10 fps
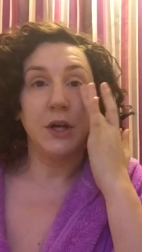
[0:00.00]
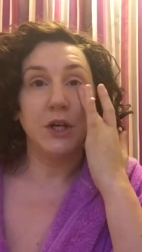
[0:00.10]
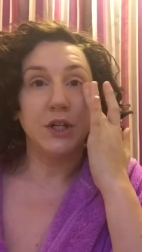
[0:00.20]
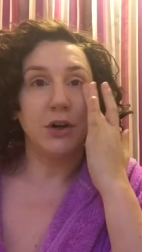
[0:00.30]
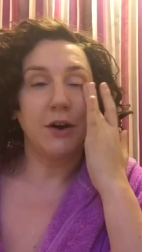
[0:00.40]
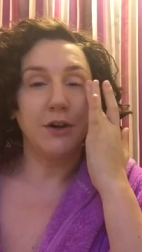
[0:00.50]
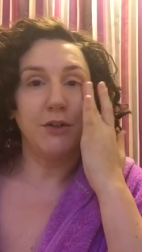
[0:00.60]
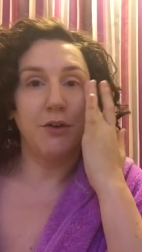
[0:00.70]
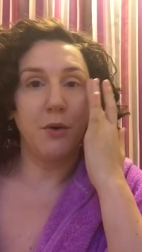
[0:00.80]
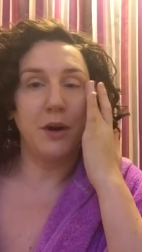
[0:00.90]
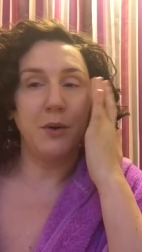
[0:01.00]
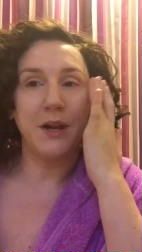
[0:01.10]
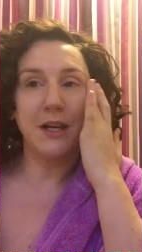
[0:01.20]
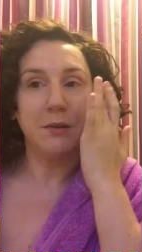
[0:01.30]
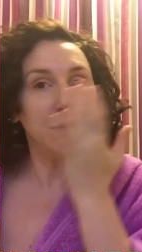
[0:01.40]
shine through, and it would
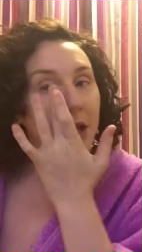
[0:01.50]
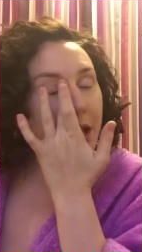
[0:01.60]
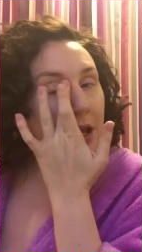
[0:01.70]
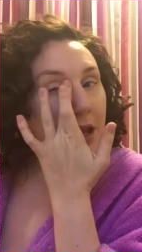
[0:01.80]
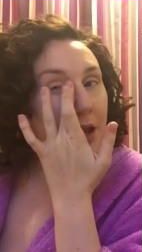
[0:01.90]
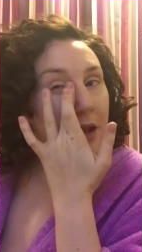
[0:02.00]
end up looking